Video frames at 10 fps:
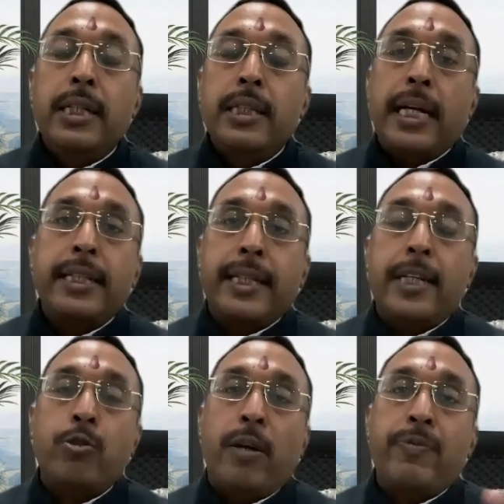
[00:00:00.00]
That in
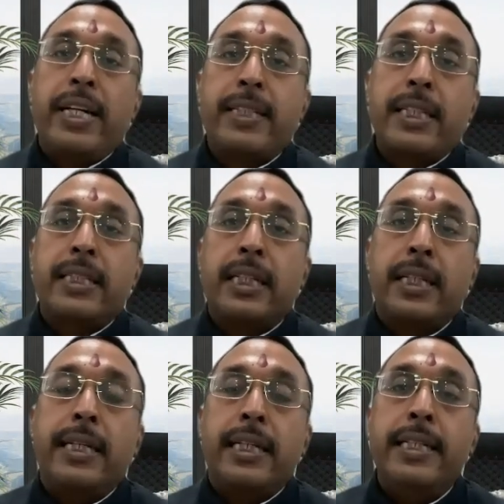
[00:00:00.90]
case you have deducted
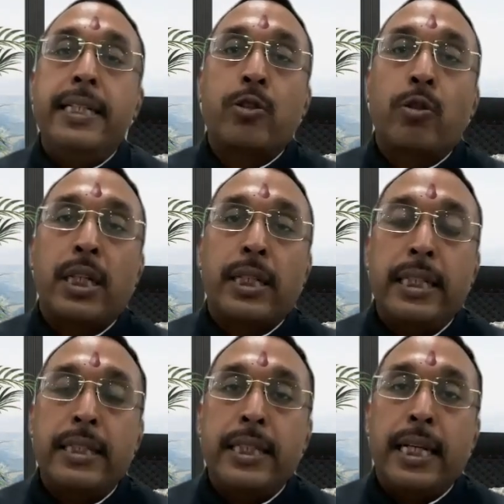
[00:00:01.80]
certain TDS or the
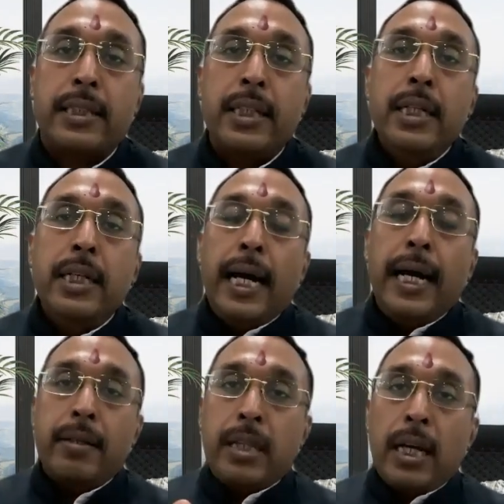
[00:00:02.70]
TCS,
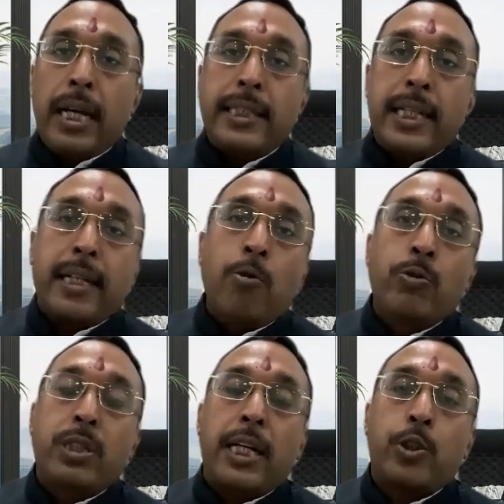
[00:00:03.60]
and the ledger
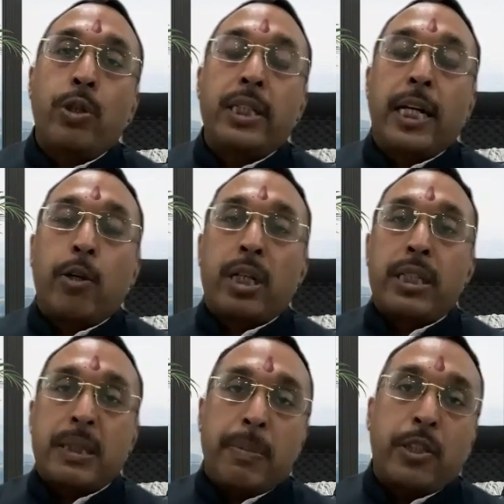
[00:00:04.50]
accounts are showing that, okay,
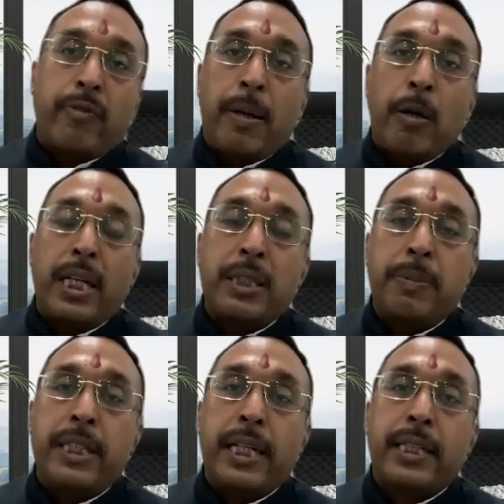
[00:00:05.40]
this much of amount has
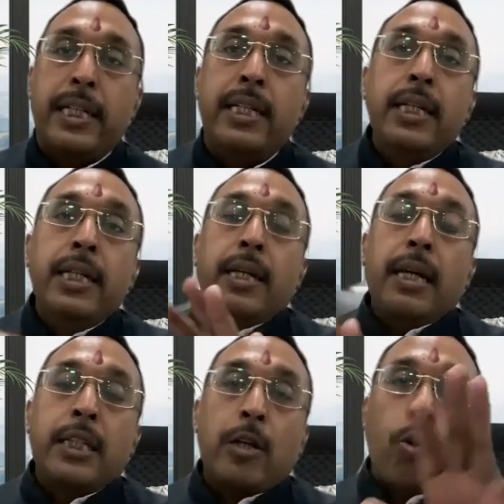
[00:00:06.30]
been deducted,
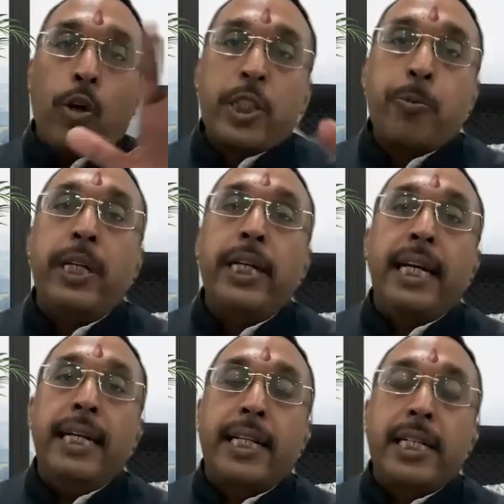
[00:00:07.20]
the corresponding
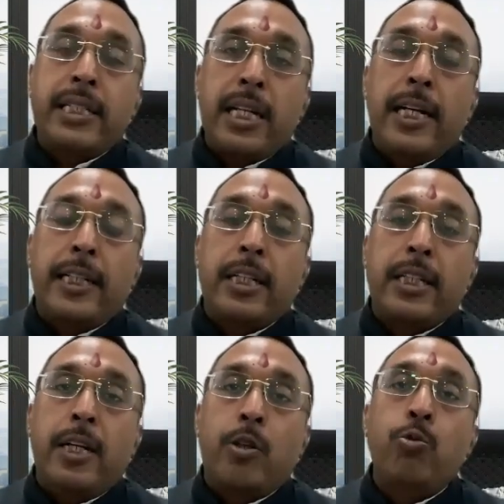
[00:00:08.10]
entries related
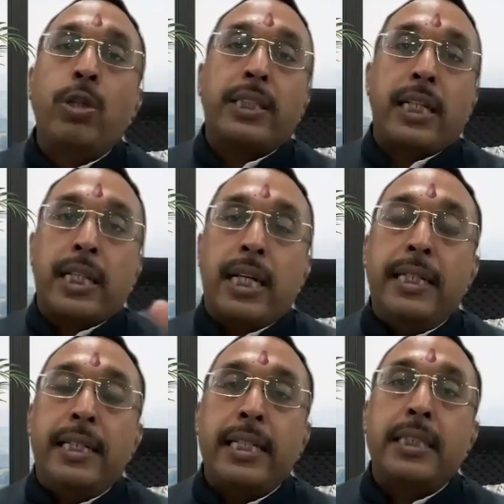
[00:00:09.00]
there to the journal
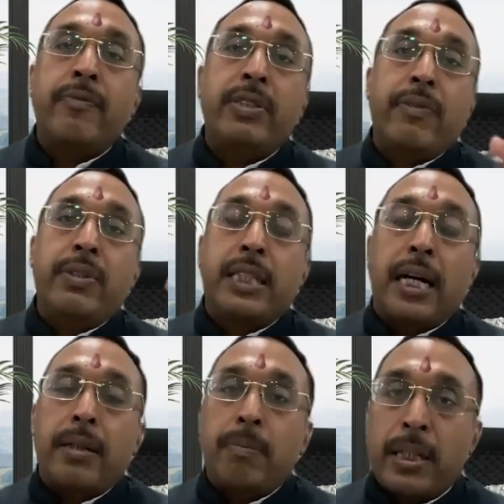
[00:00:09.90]
entries vis-a-vis
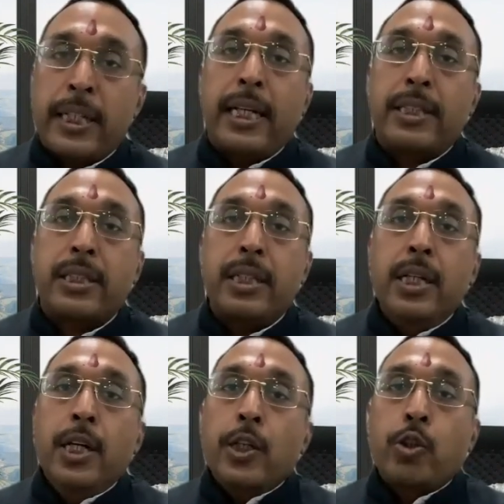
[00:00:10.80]
the returns
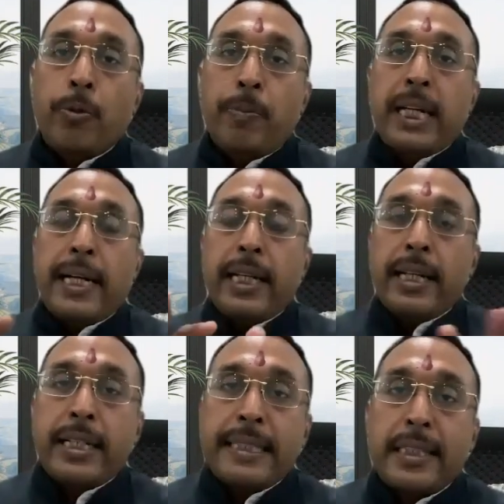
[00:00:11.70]
should be getting
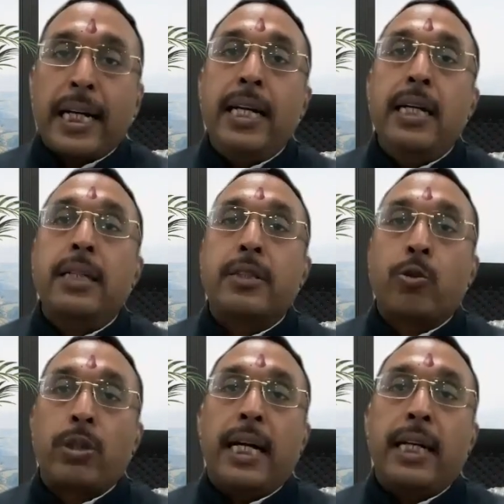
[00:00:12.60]
reconciled,
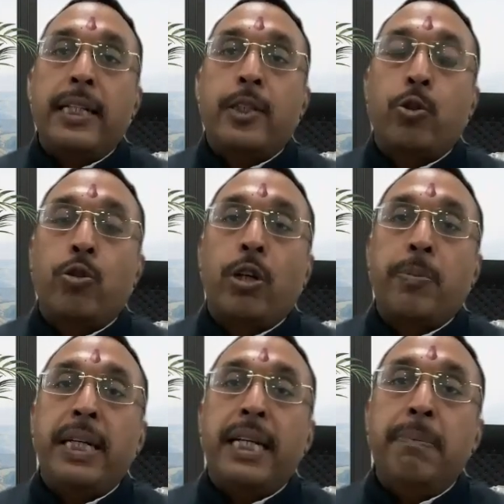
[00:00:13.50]
so that it should not
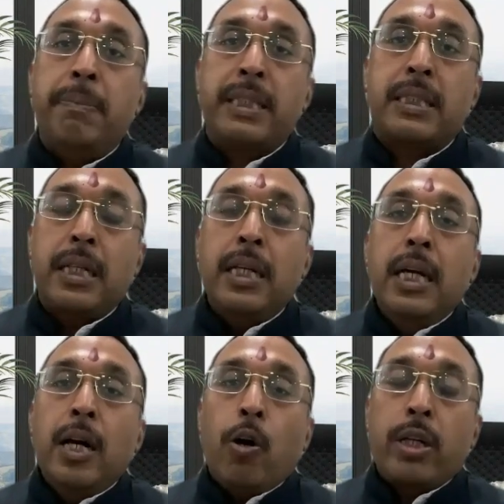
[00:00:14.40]
be any miss,
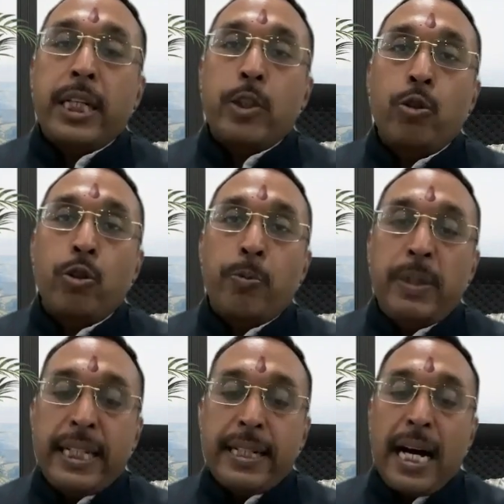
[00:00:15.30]
or there should not be
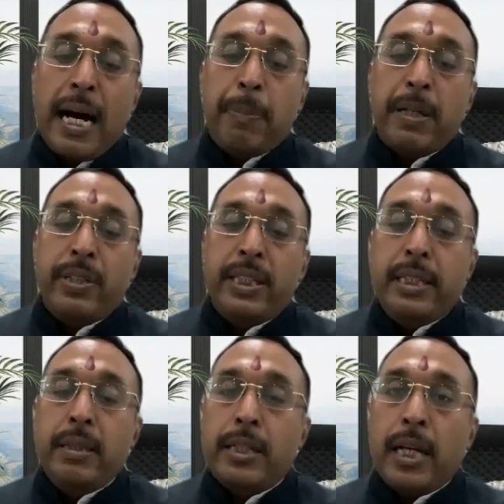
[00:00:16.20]
any gap between
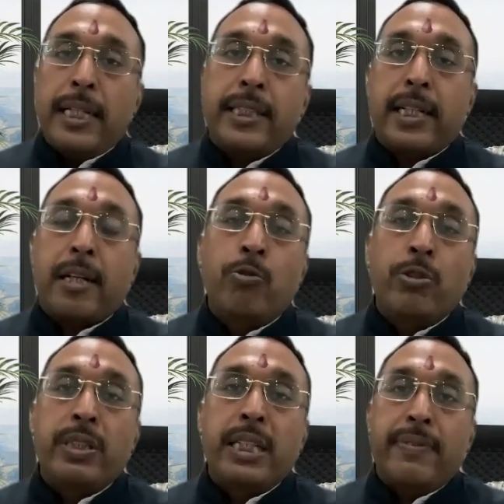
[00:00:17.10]
the ledger
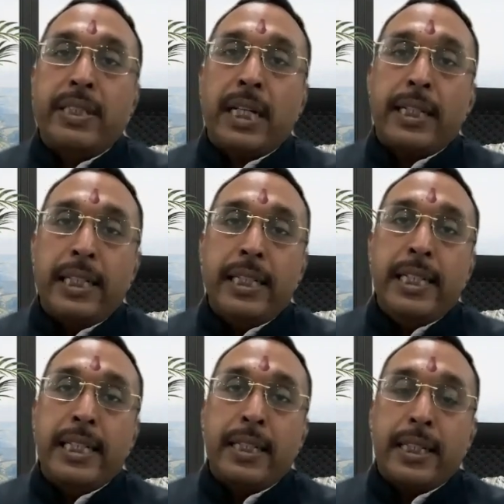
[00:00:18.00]
accounts vis-a-vis the
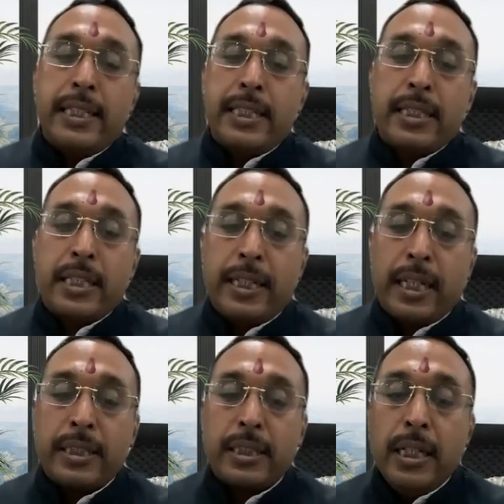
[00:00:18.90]
TDS and TCS
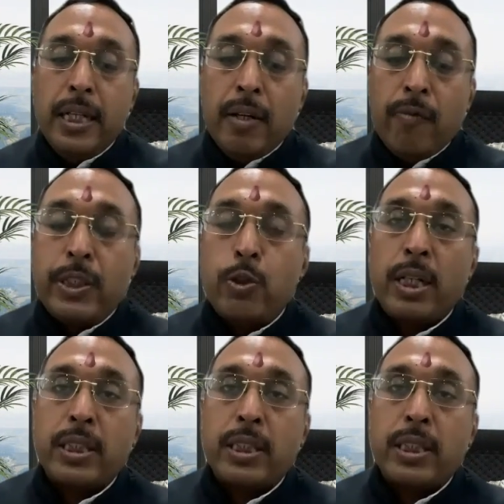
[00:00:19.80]
returns, which